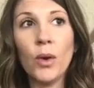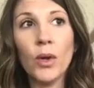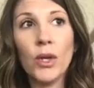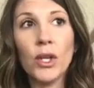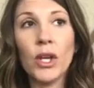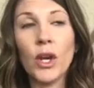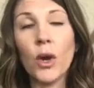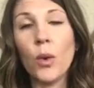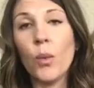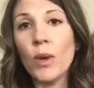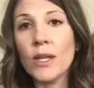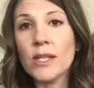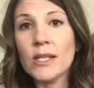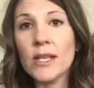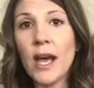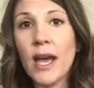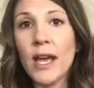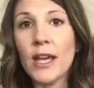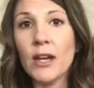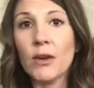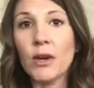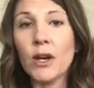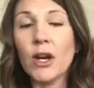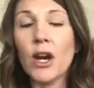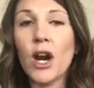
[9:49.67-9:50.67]
you know, what's
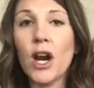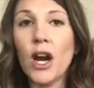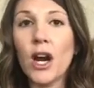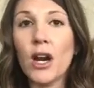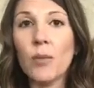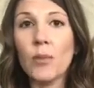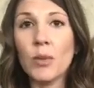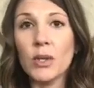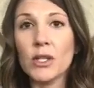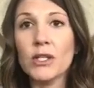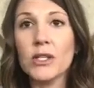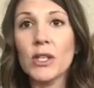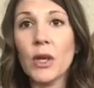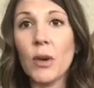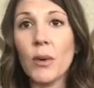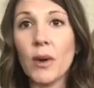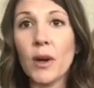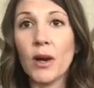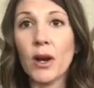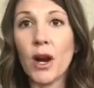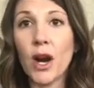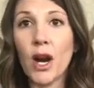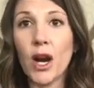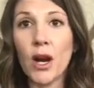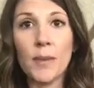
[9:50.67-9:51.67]
higher in carb, what's
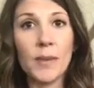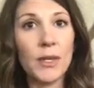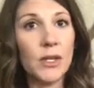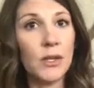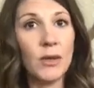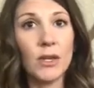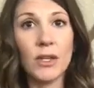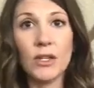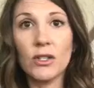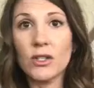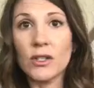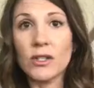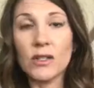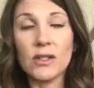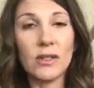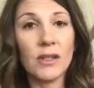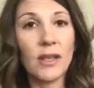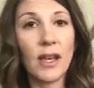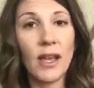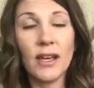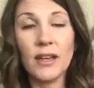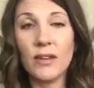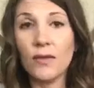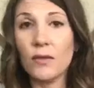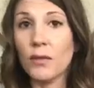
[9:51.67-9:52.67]
lower in carb, and you can just
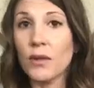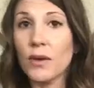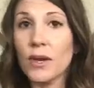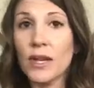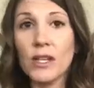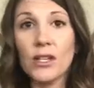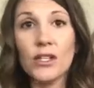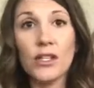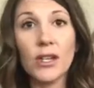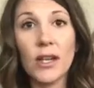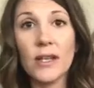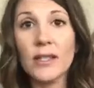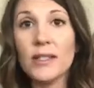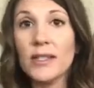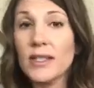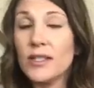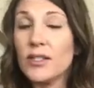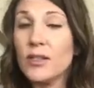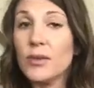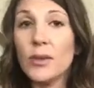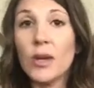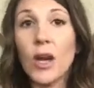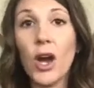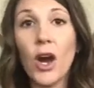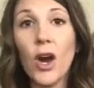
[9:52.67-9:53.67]
kind of readjust
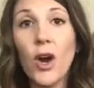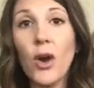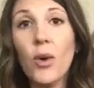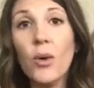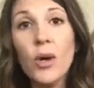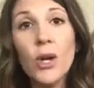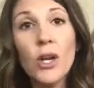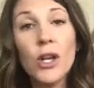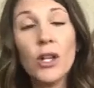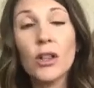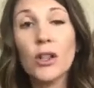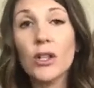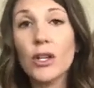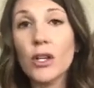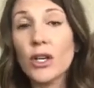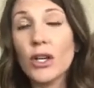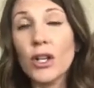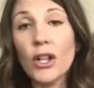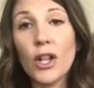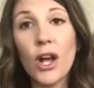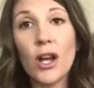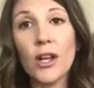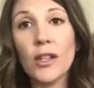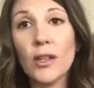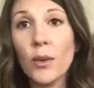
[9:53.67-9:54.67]
as you go, learn
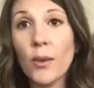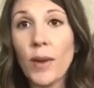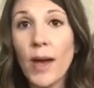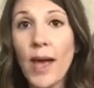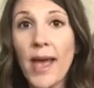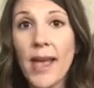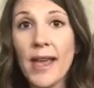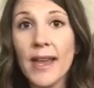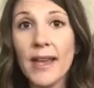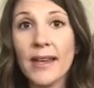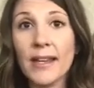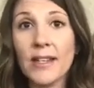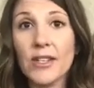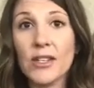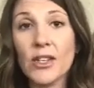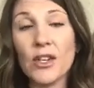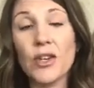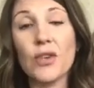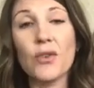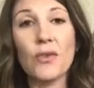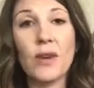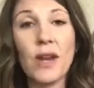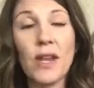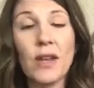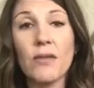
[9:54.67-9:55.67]
along the way, and it's a
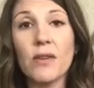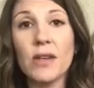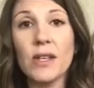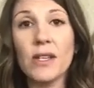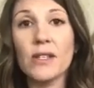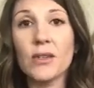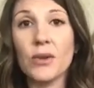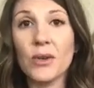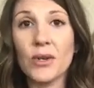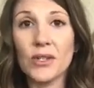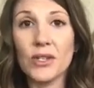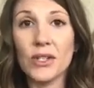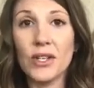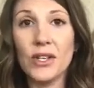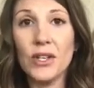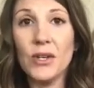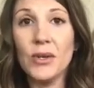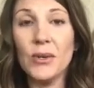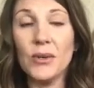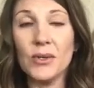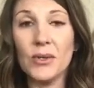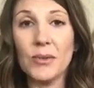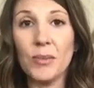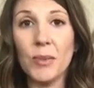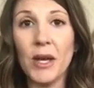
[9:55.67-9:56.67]
great resource to
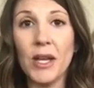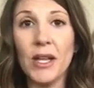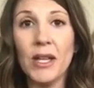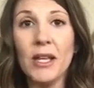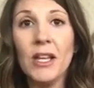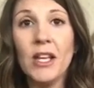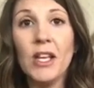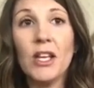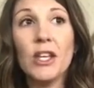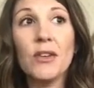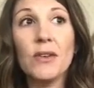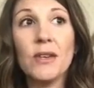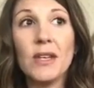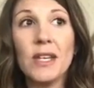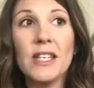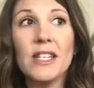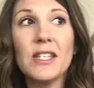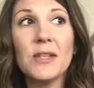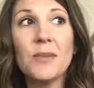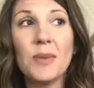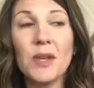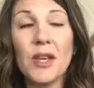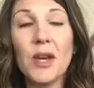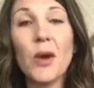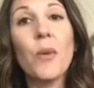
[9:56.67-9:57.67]
use. But you need
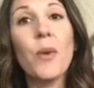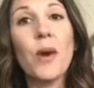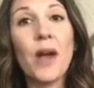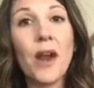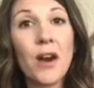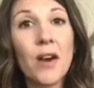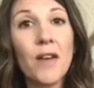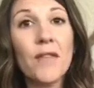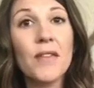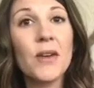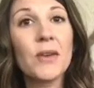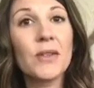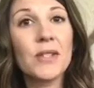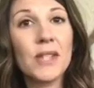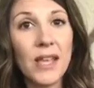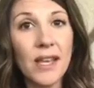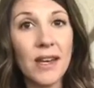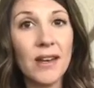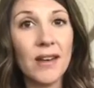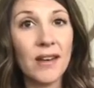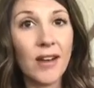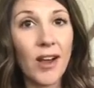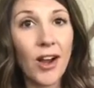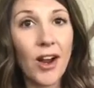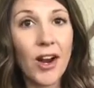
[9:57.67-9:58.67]
to be aware of those
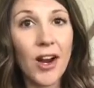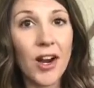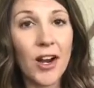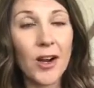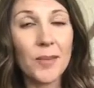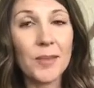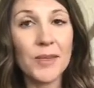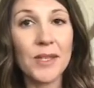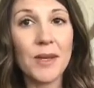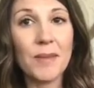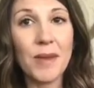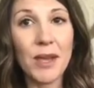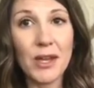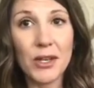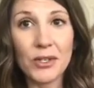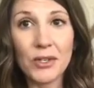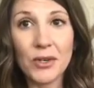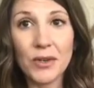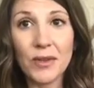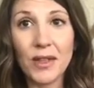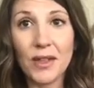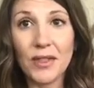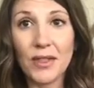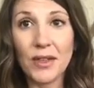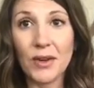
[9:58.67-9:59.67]
hidden carbs and make
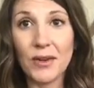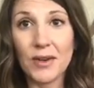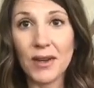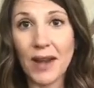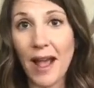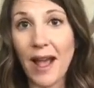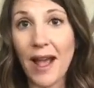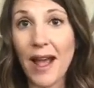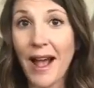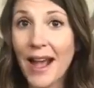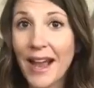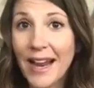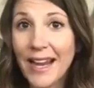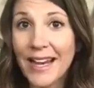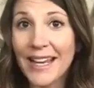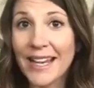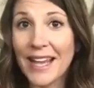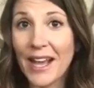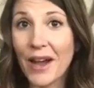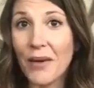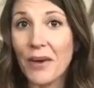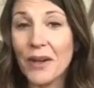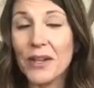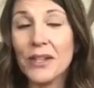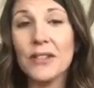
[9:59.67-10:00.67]
sure that they're not
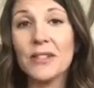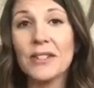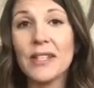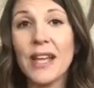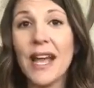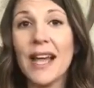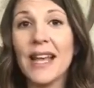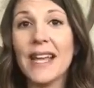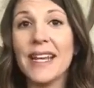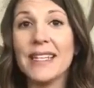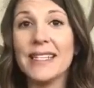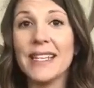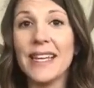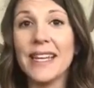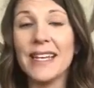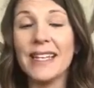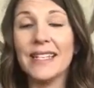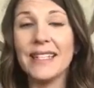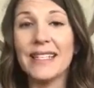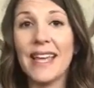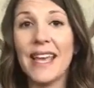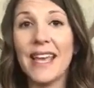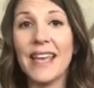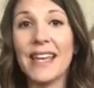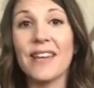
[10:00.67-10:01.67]
hiding out in your diet day
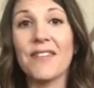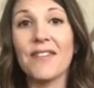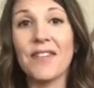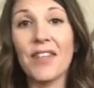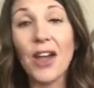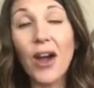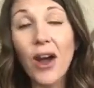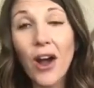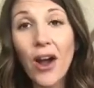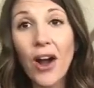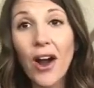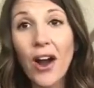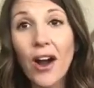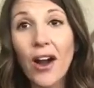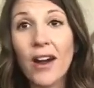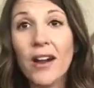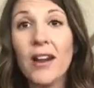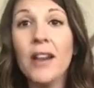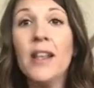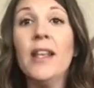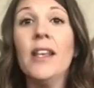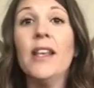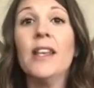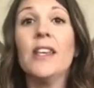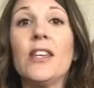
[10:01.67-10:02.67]
to day. And if they
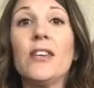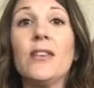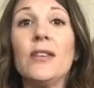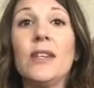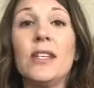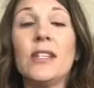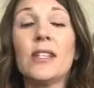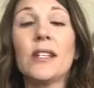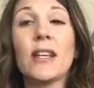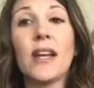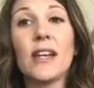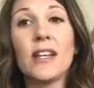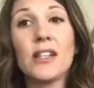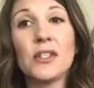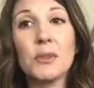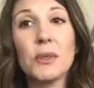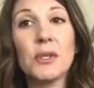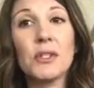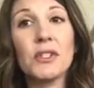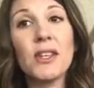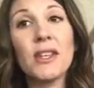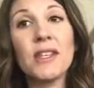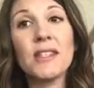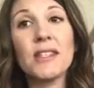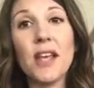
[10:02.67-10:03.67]
are, you need to kind of
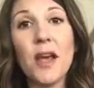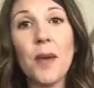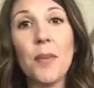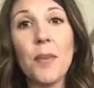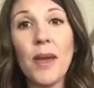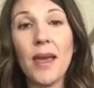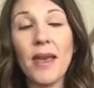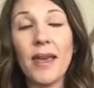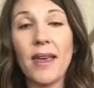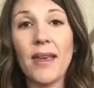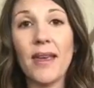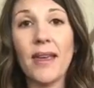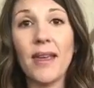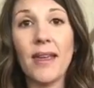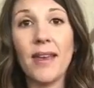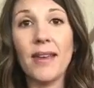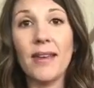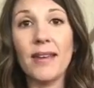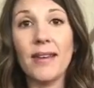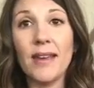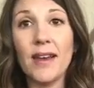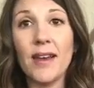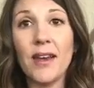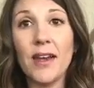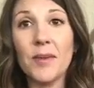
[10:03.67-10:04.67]
switch things up
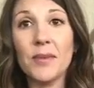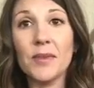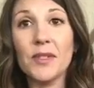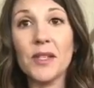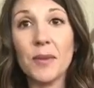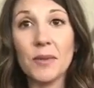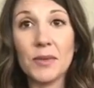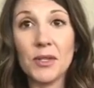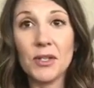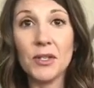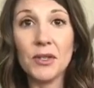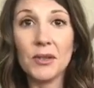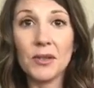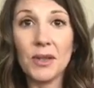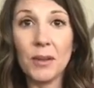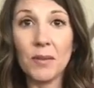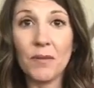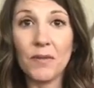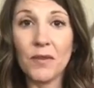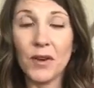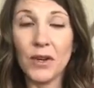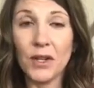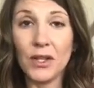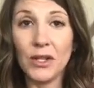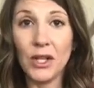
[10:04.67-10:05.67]
and substitute them
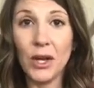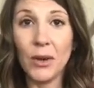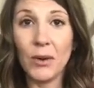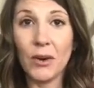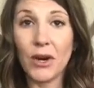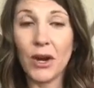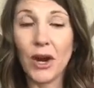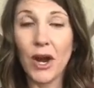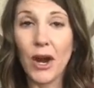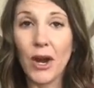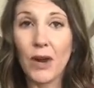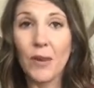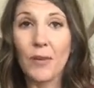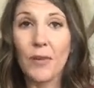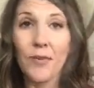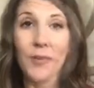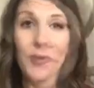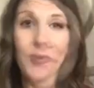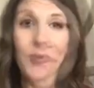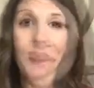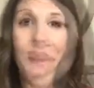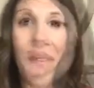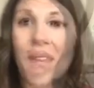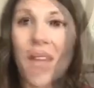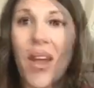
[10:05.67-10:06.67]
for a lower carb
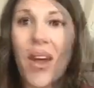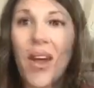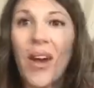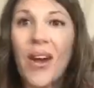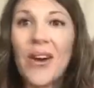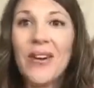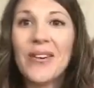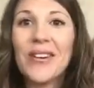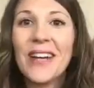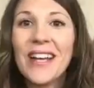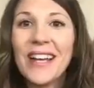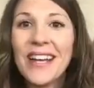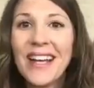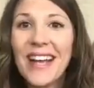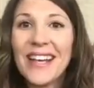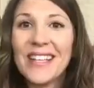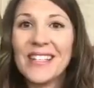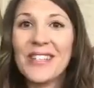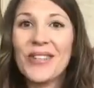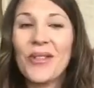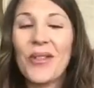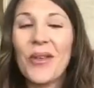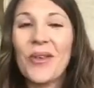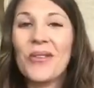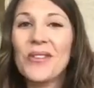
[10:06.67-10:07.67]
food. All right, guys,
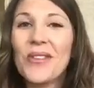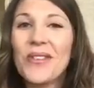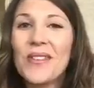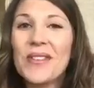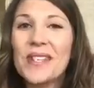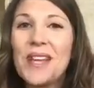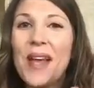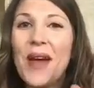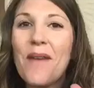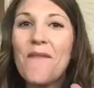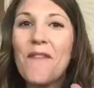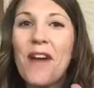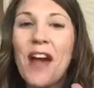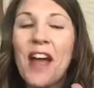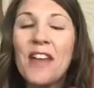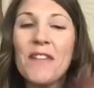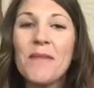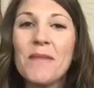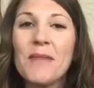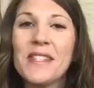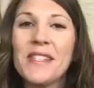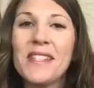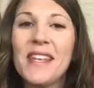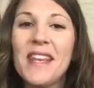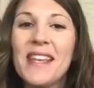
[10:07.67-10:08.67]
so those are the top 5
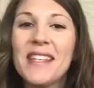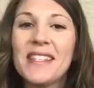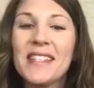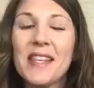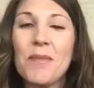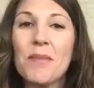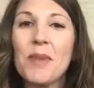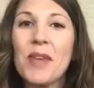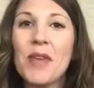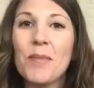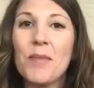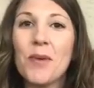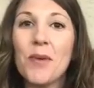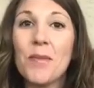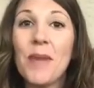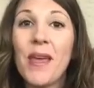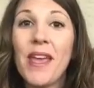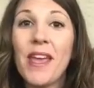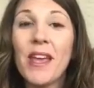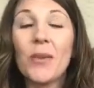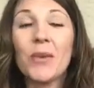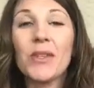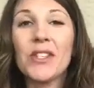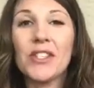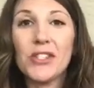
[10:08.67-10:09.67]
mistakes that people
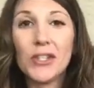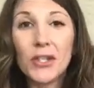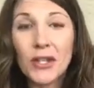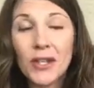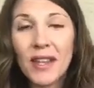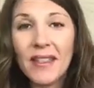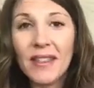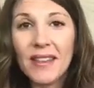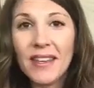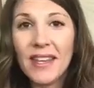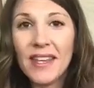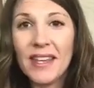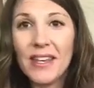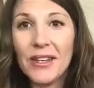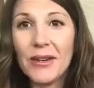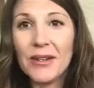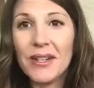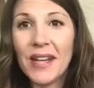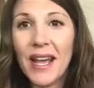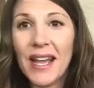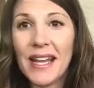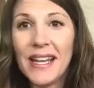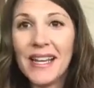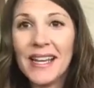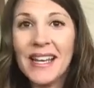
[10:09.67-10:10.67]
make when starting the keto
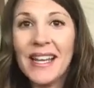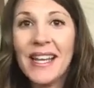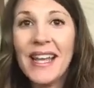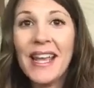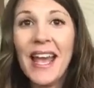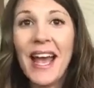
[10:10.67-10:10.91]
diet.